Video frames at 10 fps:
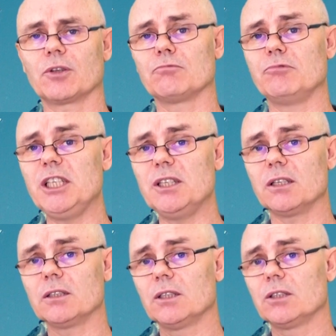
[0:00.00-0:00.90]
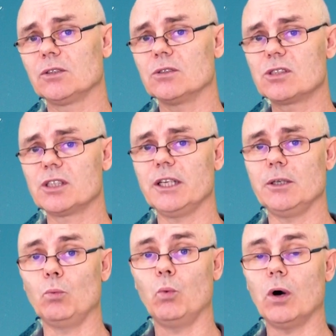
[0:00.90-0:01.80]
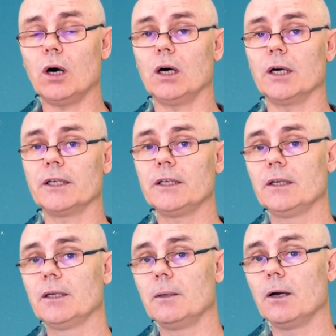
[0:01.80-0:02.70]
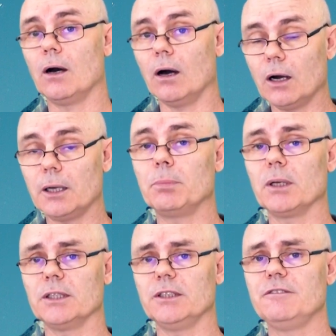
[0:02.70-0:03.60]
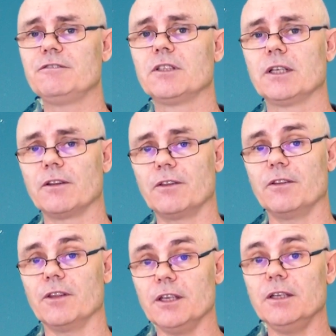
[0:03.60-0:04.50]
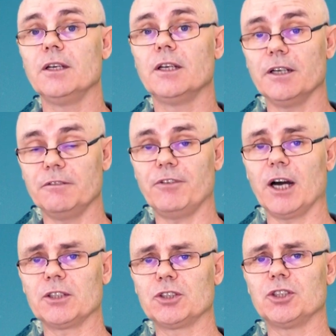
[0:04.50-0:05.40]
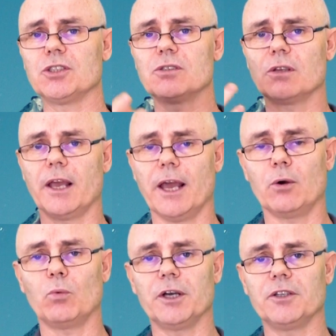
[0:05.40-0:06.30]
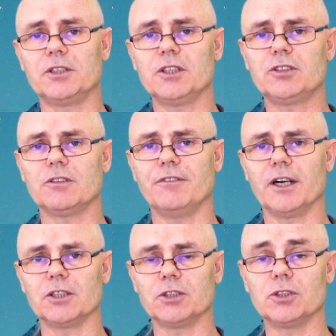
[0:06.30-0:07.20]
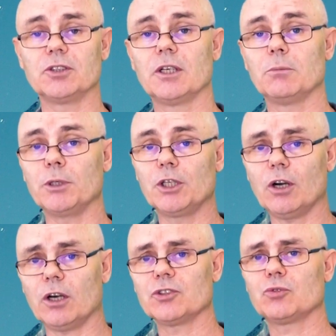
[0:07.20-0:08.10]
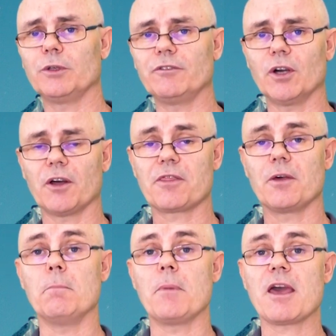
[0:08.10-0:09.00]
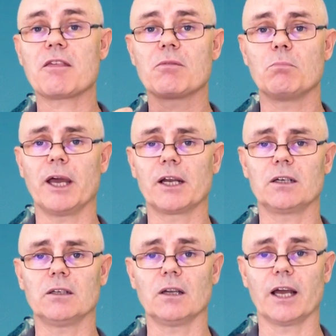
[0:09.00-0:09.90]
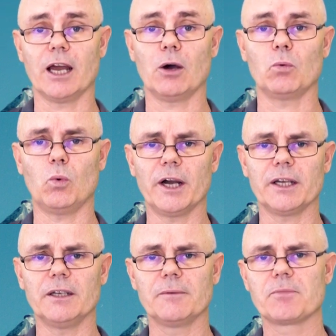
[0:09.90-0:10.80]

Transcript: the reader to see why I believe the advantages outweigh the disadvantages, because we've got the mathematical outweigh.